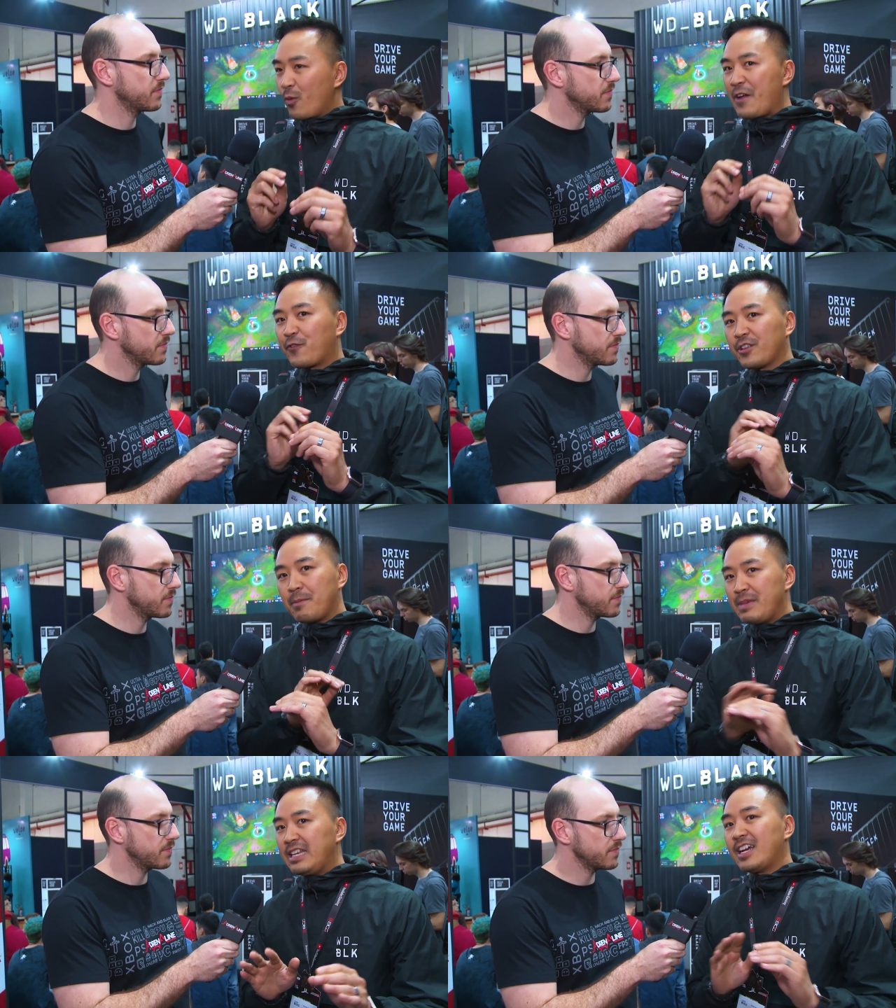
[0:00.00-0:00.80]
Speaker 1: wait for
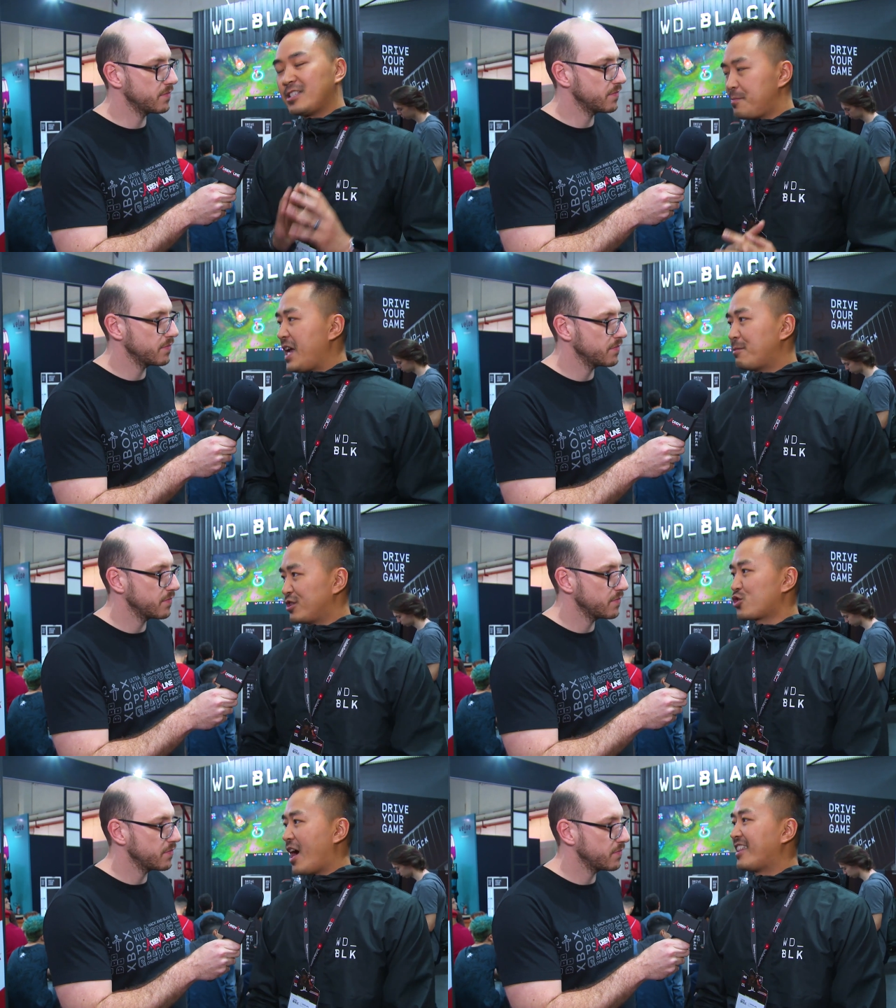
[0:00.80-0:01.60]
the media to be able
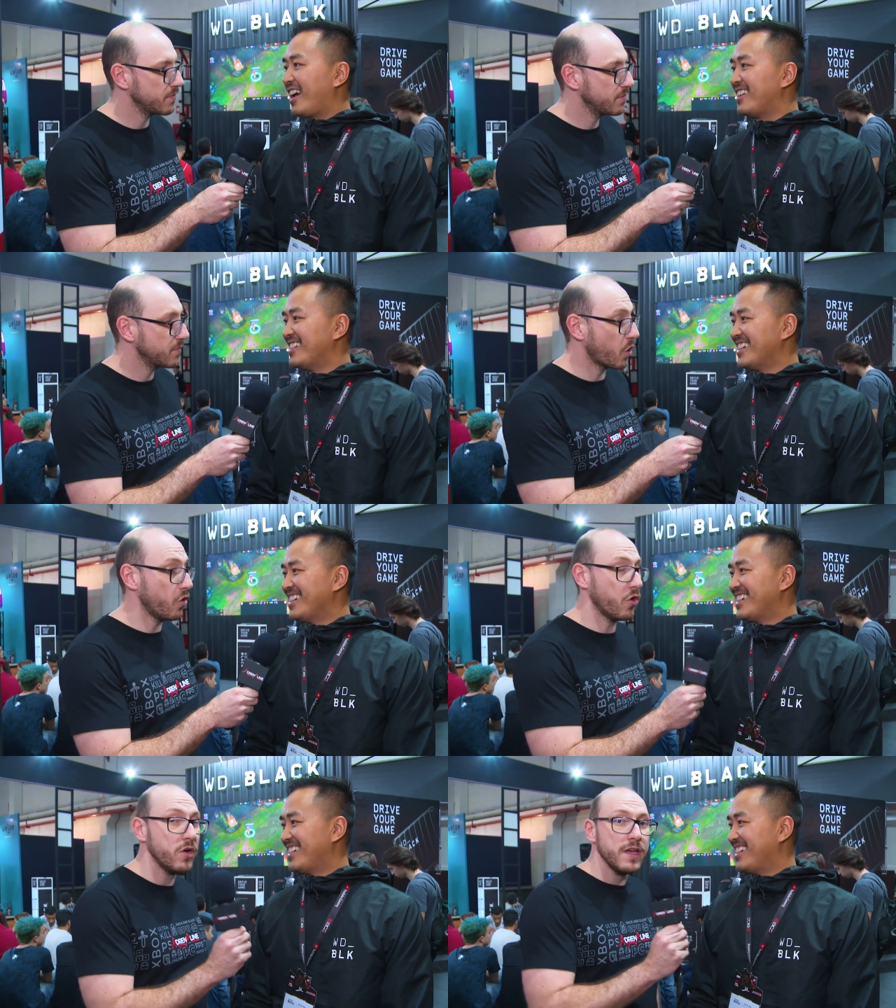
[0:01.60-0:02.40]
to try that.
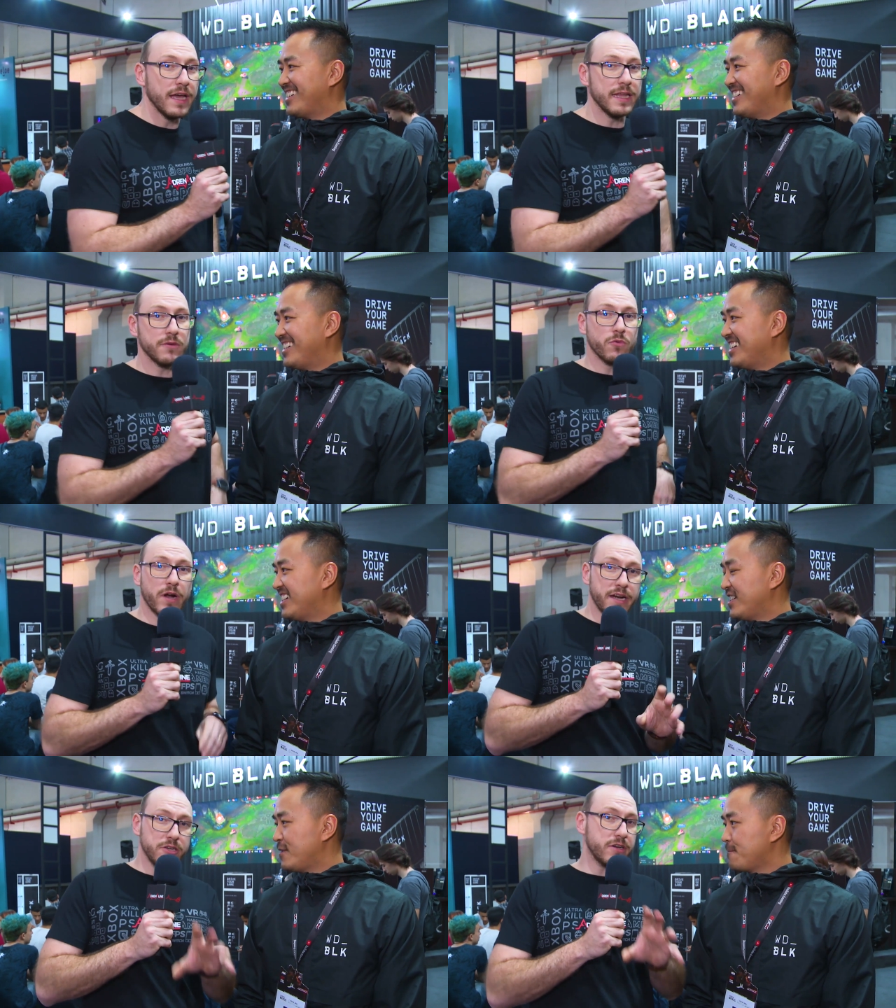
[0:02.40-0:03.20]
Speaker 2: And
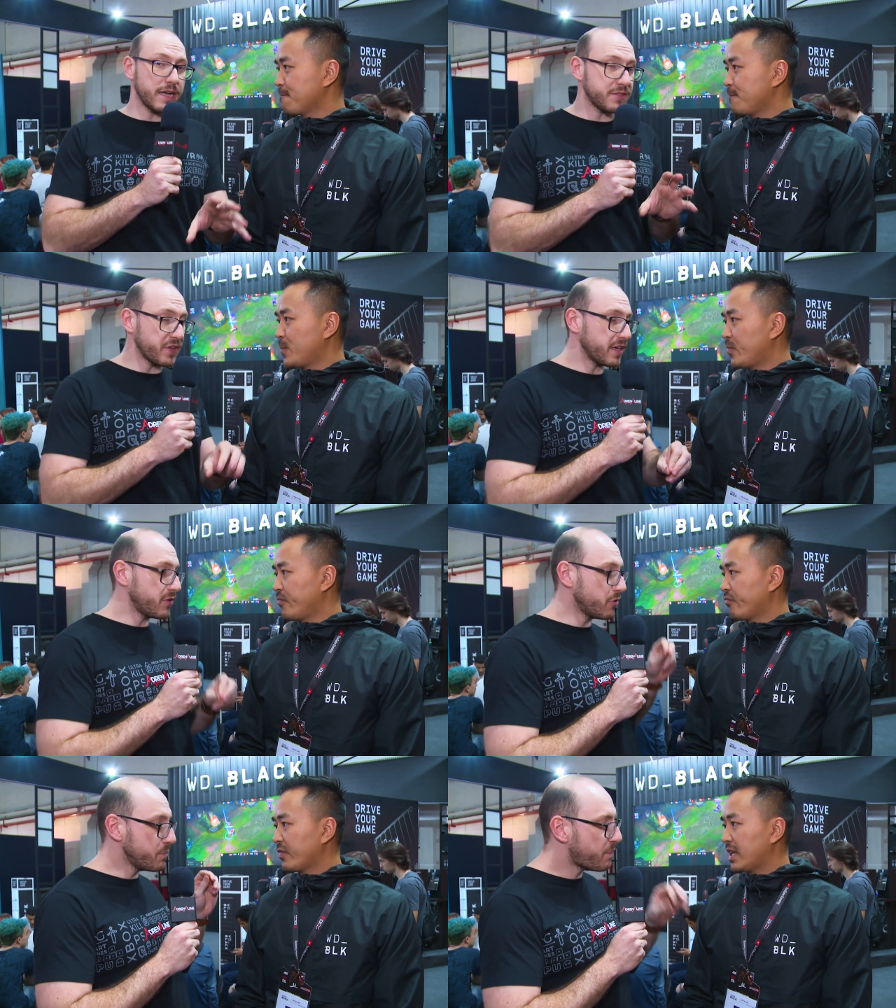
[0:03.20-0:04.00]
where do you guys think
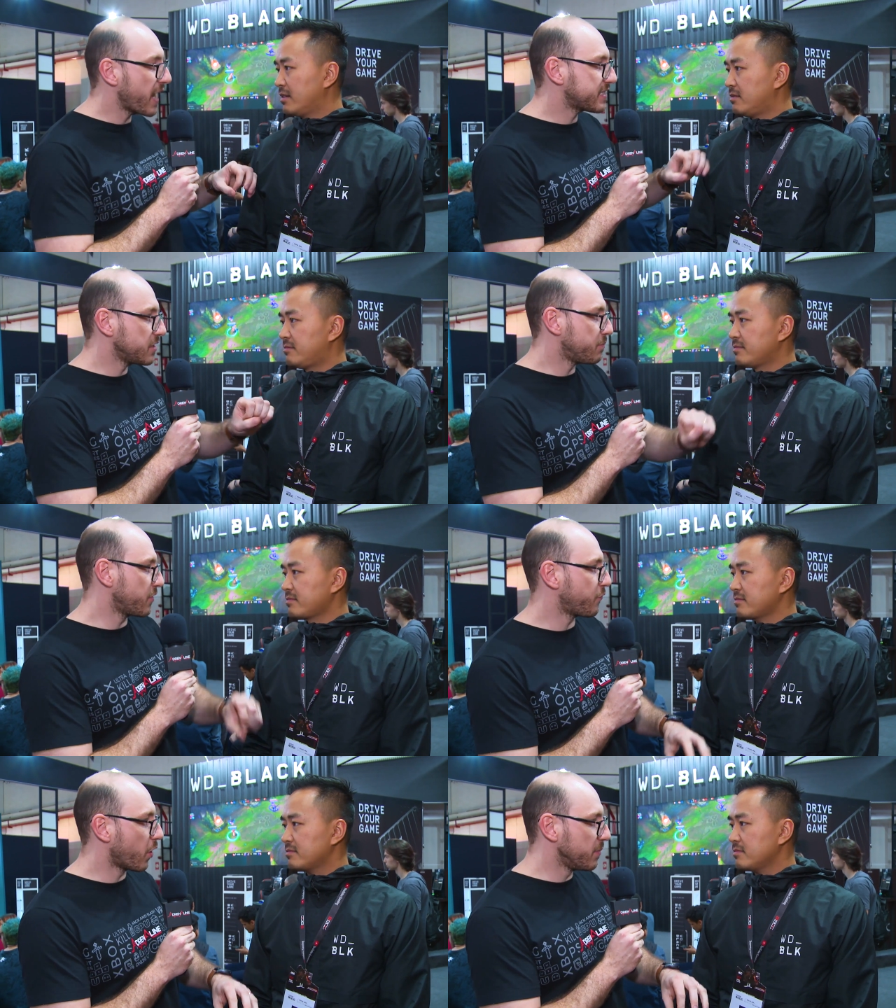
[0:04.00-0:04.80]
we will impact in
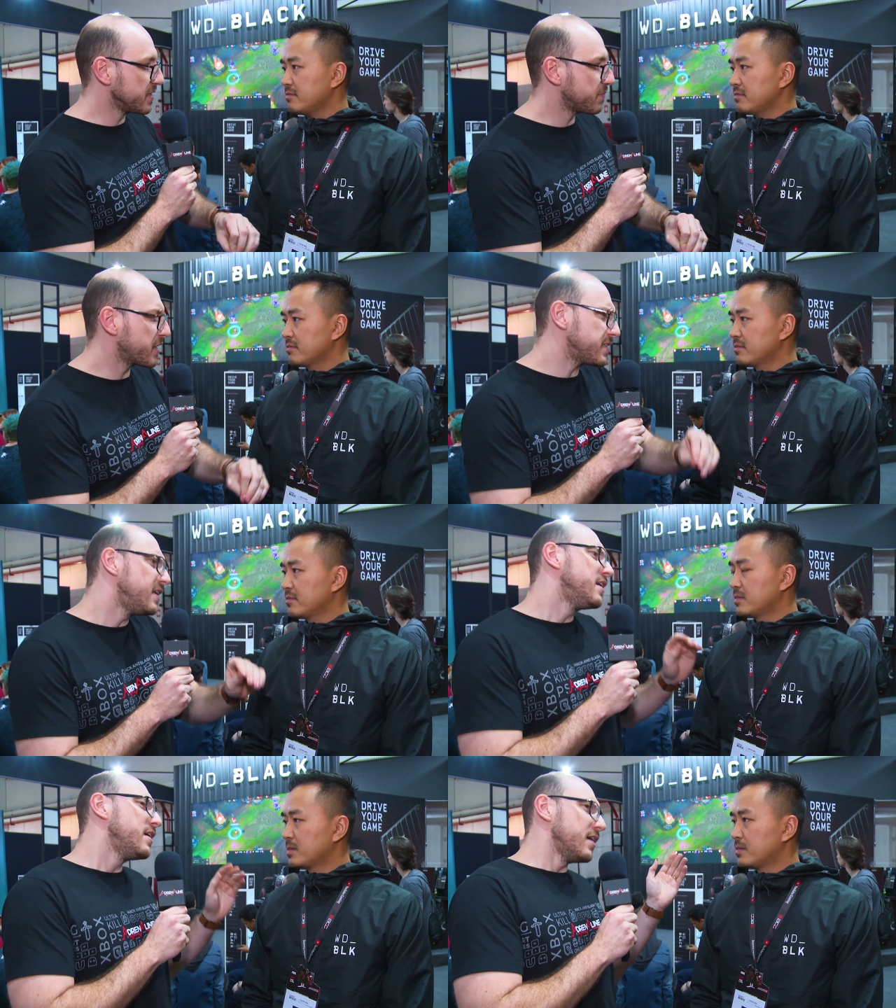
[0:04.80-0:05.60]
performance? Because
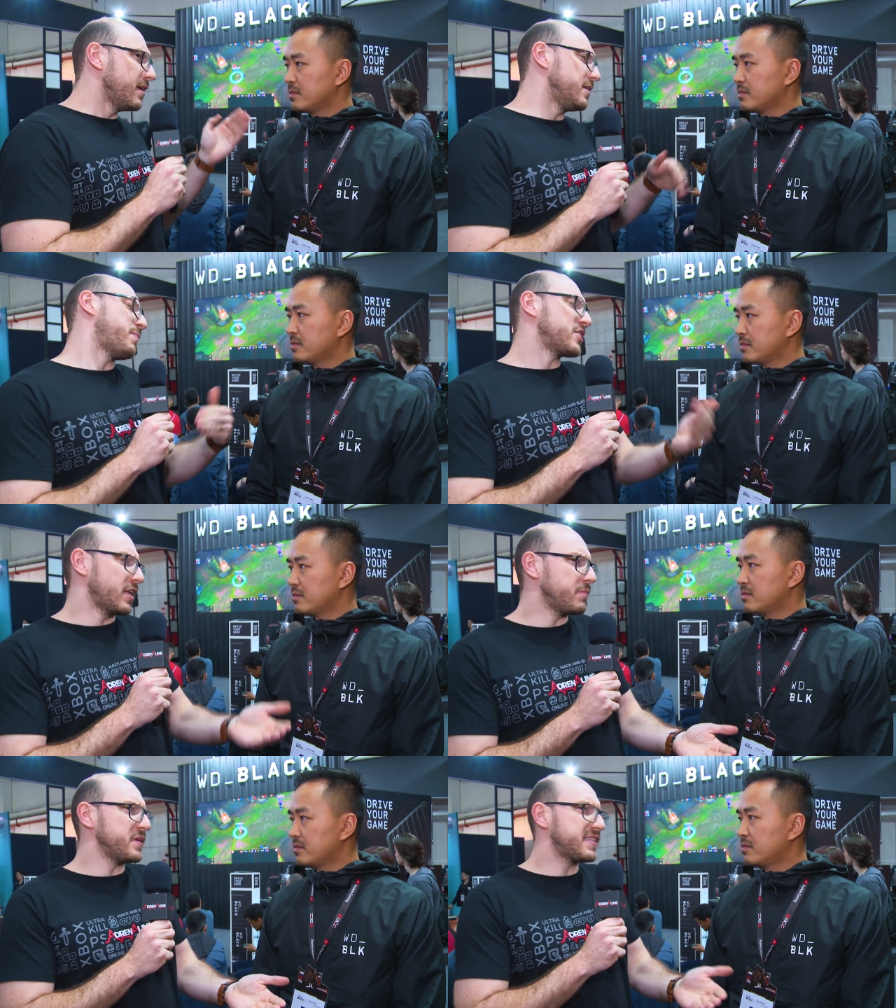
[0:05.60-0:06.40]

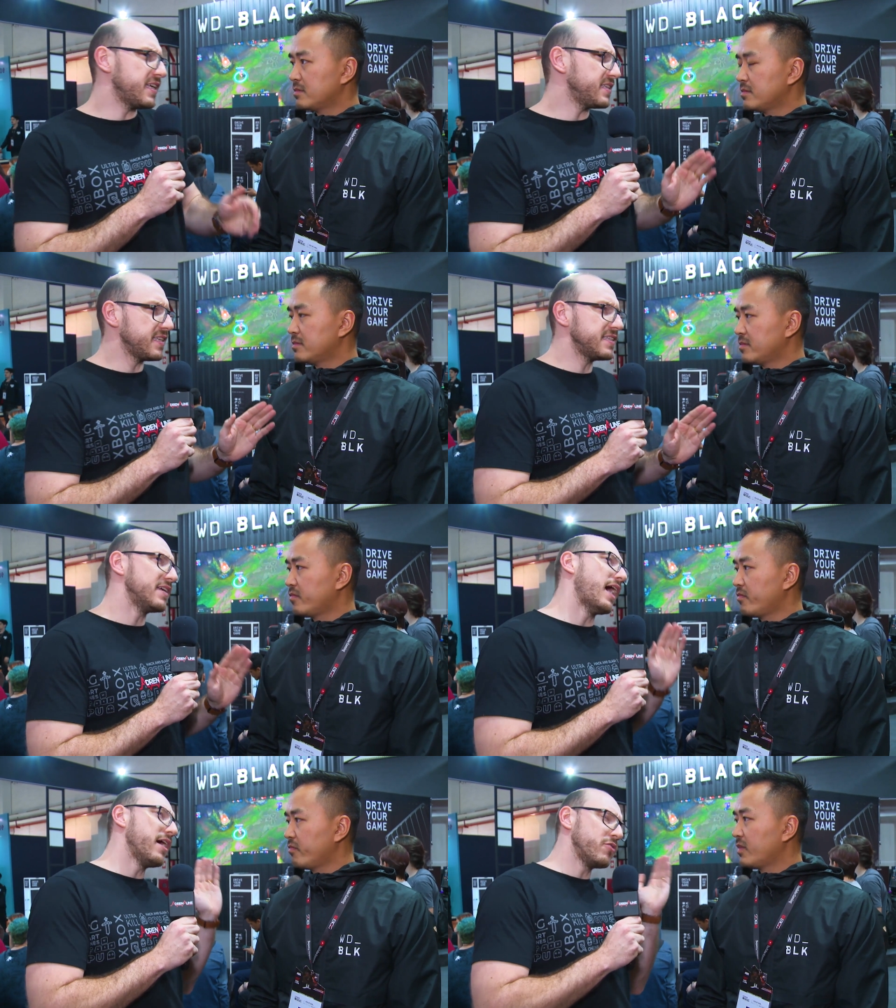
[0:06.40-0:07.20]
especially in P C is
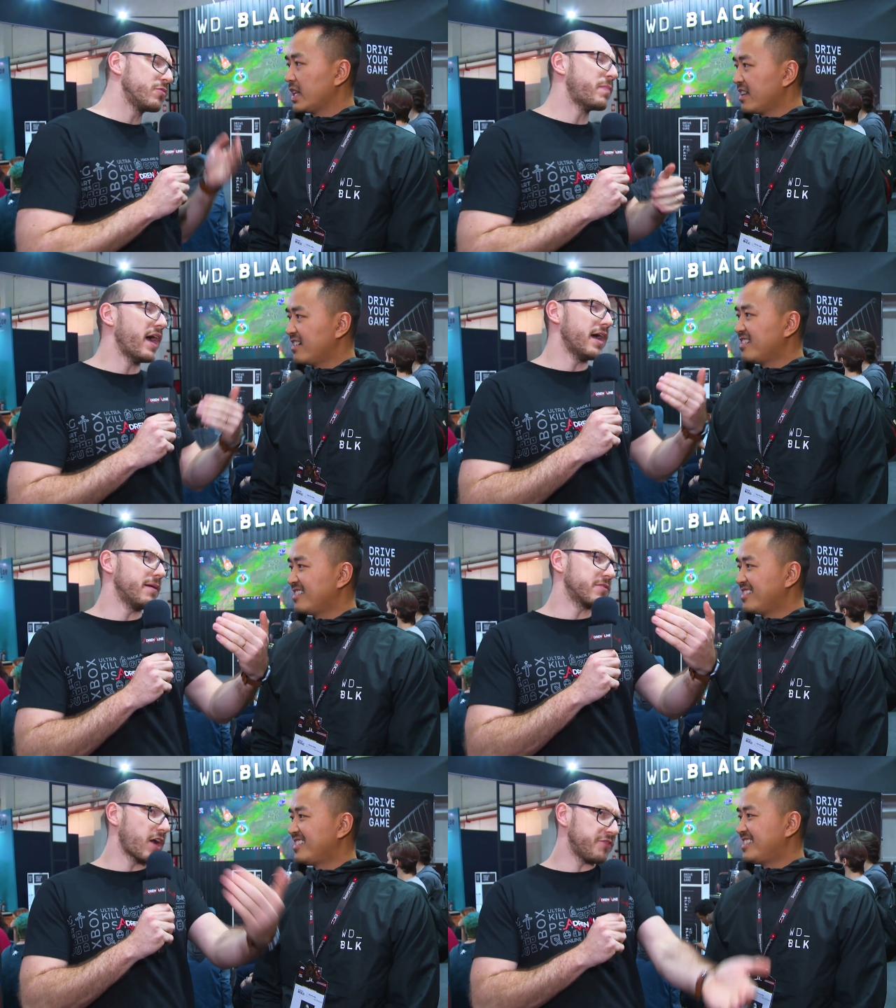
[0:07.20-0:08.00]
easy. I will buy
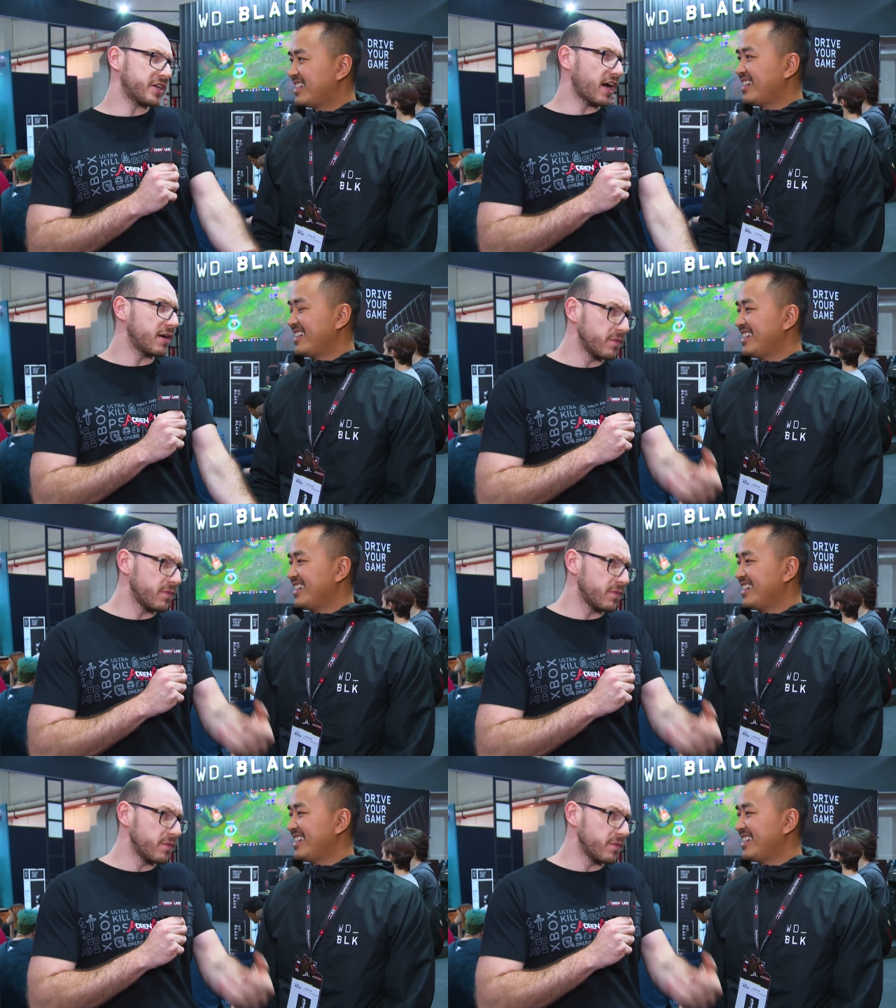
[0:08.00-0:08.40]
a graphic card